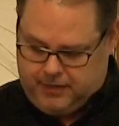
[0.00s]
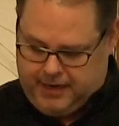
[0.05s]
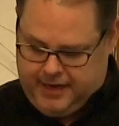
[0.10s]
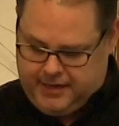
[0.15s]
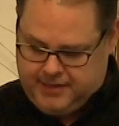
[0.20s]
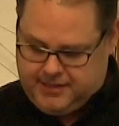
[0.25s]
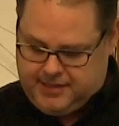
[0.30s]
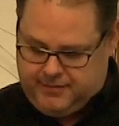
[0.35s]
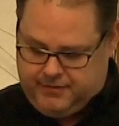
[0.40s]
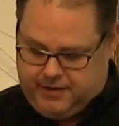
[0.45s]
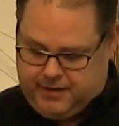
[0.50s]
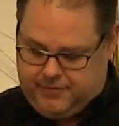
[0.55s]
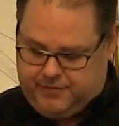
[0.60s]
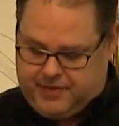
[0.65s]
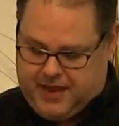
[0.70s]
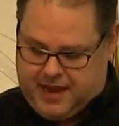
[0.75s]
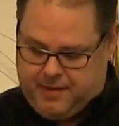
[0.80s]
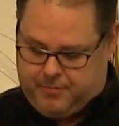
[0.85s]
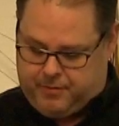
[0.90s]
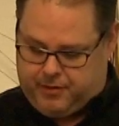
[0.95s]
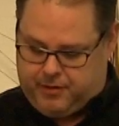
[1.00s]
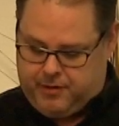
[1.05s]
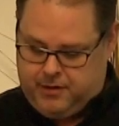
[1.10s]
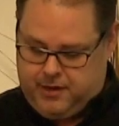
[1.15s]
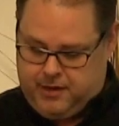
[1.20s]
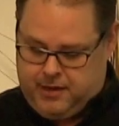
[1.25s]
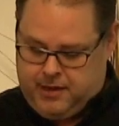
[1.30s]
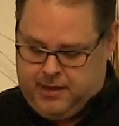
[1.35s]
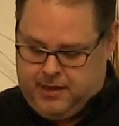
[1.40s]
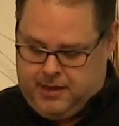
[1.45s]
It is even a vapor
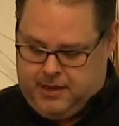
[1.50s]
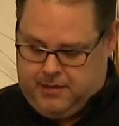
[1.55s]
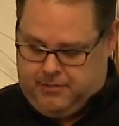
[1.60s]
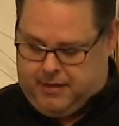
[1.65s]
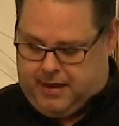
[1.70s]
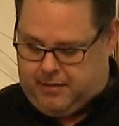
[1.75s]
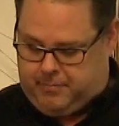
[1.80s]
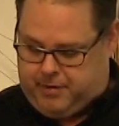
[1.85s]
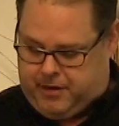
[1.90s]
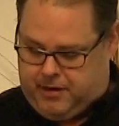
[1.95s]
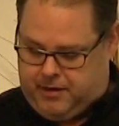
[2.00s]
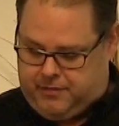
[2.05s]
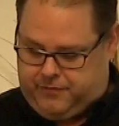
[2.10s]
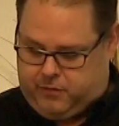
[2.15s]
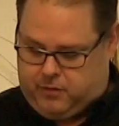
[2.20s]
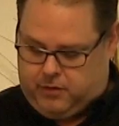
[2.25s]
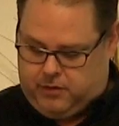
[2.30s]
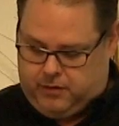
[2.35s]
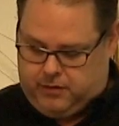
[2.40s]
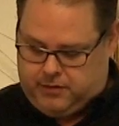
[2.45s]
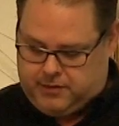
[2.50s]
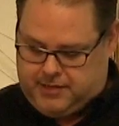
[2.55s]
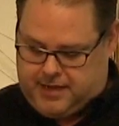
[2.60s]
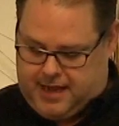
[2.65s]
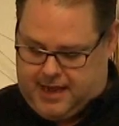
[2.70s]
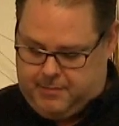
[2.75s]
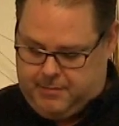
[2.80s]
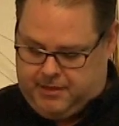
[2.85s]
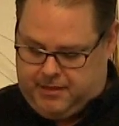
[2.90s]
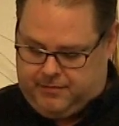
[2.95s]
that appeareth for a little
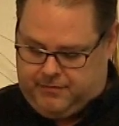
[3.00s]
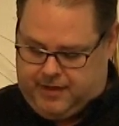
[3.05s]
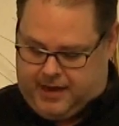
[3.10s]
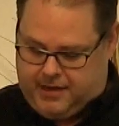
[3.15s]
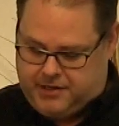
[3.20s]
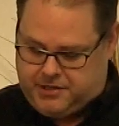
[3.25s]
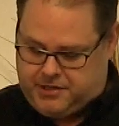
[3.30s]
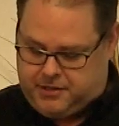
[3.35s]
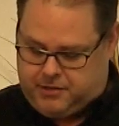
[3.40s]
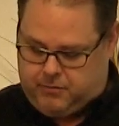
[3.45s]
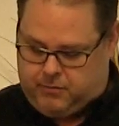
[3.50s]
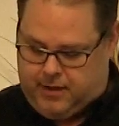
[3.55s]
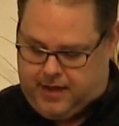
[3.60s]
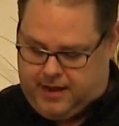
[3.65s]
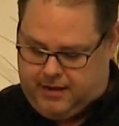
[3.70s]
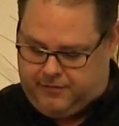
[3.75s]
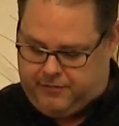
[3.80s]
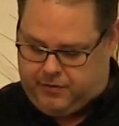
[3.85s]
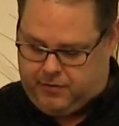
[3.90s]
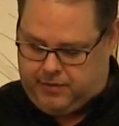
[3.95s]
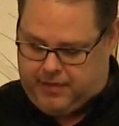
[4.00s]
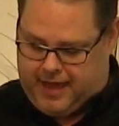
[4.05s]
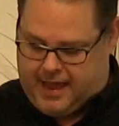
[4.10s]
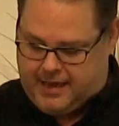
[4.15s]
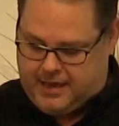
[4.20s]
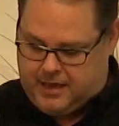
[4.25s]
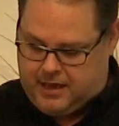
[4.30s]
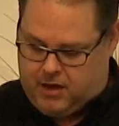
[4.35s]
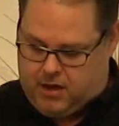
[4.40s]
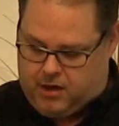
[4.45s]
time and then vanisheth away. For
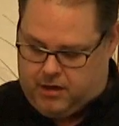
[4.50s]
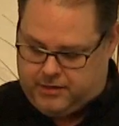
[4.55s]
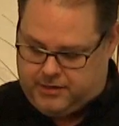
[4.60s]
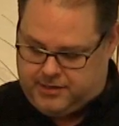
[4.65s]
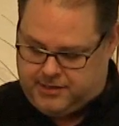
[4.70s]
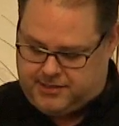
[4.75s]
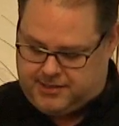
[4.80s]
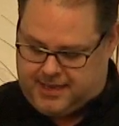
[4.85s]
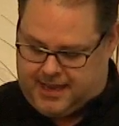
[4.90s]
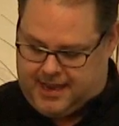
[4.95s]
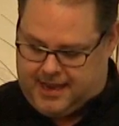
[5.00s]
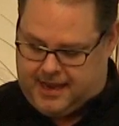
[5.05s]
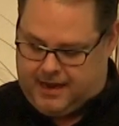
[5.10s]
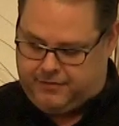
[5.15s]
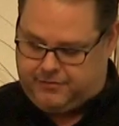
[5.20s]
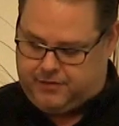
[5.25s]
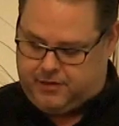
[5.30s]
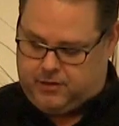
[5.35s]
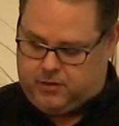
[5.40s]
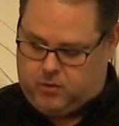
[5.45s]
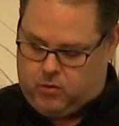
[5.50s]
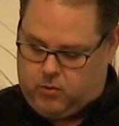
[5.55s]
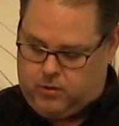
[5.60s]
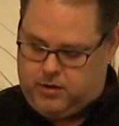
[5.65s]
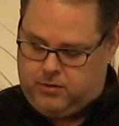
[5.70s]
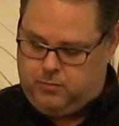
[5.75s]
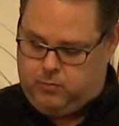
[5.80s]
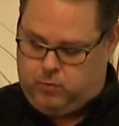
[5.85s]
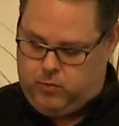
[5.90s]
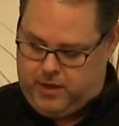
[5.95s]
that ye ought to say, If the
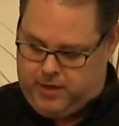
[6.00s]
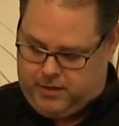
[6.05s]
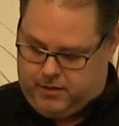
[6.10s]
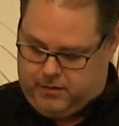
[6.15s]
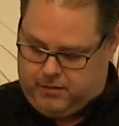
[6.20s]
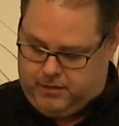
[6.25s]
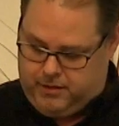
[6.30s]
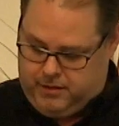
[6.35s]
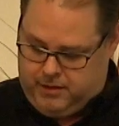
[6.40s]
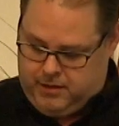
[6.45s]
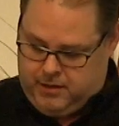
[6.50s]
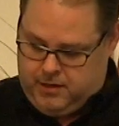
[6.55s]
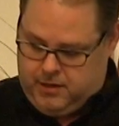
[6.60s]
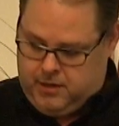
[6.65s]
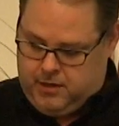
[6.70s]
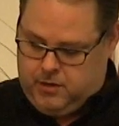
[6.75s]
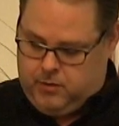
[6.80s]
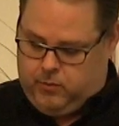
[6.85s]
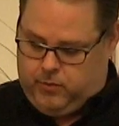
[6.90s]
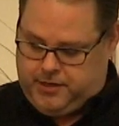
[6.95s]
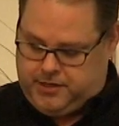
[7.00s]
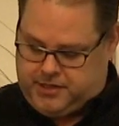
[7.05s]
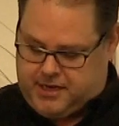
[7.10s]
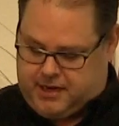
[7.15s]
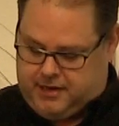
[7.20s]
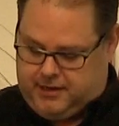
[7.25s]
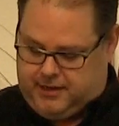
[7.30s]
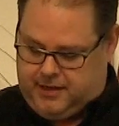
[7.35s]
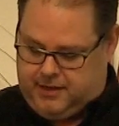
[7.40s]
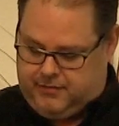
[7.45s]
Lord will, we
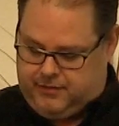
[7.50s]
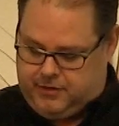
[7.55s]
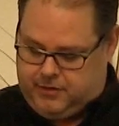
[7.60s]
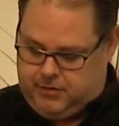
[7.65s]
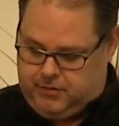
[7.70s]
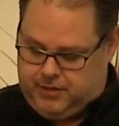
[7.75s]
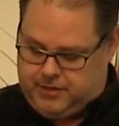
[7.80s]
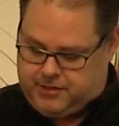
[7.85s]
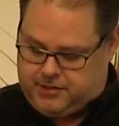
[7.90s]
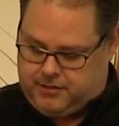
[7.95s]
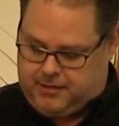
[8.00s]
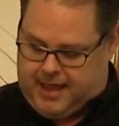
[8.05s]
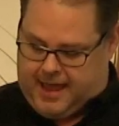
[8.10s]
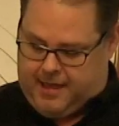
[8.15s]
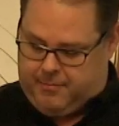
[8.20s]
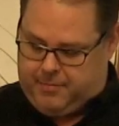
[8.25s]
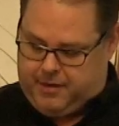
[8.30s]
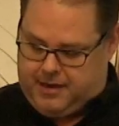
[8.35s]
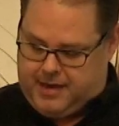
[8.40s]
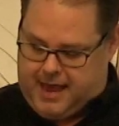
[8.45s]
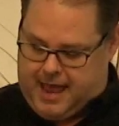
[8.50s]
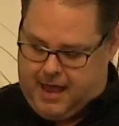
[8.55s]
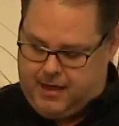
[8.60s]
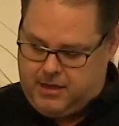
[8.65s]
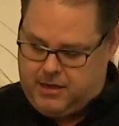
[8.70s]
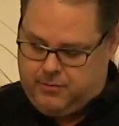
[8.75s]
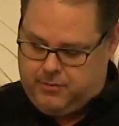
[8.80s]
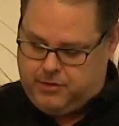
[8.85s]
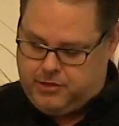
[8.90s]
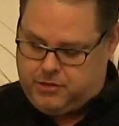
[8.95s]
shall live and do this or that. But now
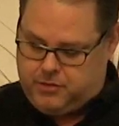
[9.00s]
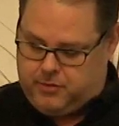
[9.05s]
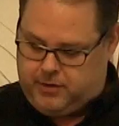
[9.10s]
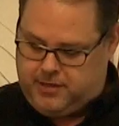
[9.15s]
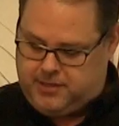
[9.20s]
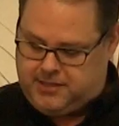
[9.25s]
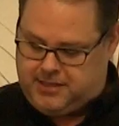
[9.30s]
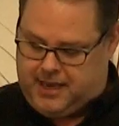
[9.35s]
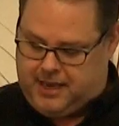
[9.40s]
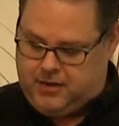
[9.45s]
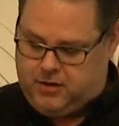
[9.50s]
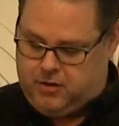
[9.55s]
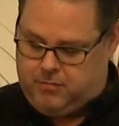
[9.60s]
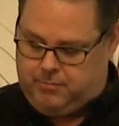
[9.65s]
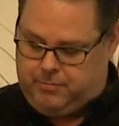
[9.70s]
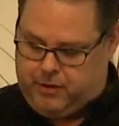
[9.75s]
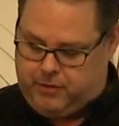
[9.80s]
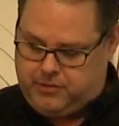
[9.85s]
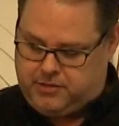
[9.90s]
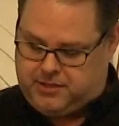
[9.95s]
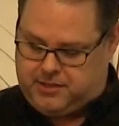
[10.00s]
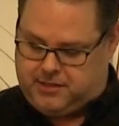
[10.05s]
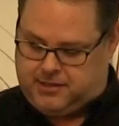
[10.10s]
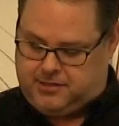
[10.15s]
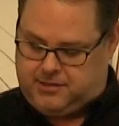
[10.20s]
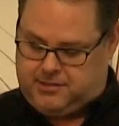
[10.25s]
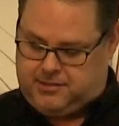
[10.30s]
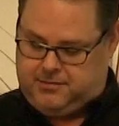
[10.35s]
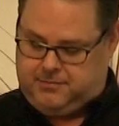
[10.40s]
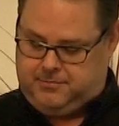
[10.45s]
ye rejoice in your
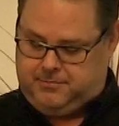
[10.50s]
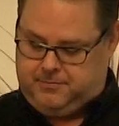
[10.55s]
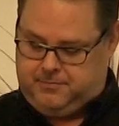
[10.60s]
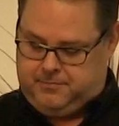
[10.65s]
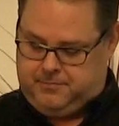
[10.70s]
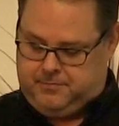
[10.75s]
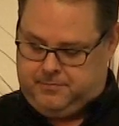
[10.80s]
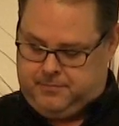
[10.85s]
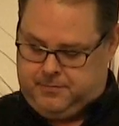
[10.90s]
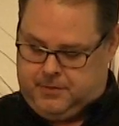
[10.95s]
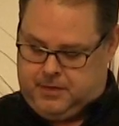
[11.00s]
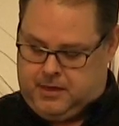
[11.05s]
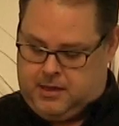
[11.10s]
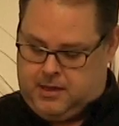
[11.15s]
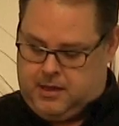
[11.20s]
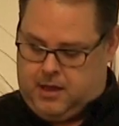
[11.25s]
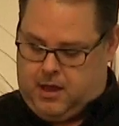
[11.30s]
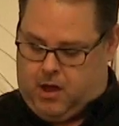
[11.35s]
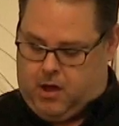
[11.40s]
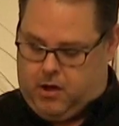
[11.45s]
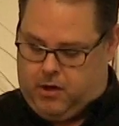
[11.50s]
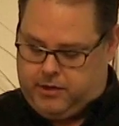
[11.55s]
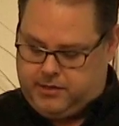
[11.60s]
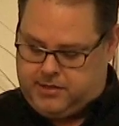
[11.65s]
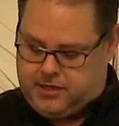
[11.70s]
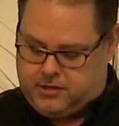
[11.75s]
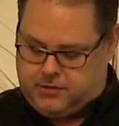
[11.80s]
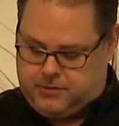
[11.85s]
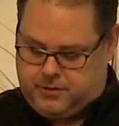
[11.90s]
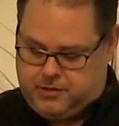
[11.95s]
boastings. All
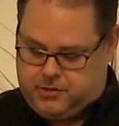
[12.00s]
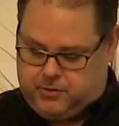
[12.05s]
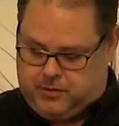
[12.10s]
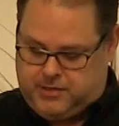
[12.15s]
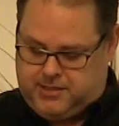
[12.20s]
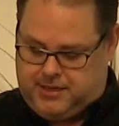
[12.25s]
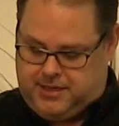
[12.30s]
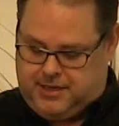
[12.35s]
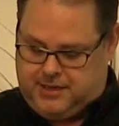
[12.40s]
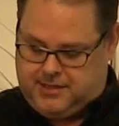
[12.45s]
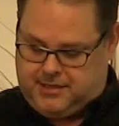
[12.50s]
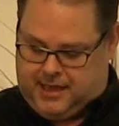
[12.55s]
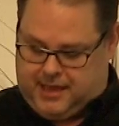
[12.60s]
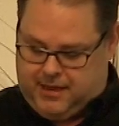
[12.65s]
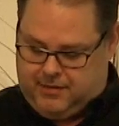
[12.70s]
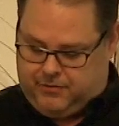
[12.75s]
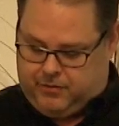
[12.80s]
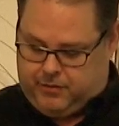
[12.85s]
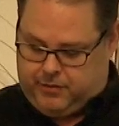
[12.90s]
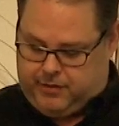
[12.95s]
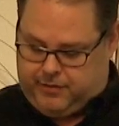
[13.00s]
such rejoicing is evil.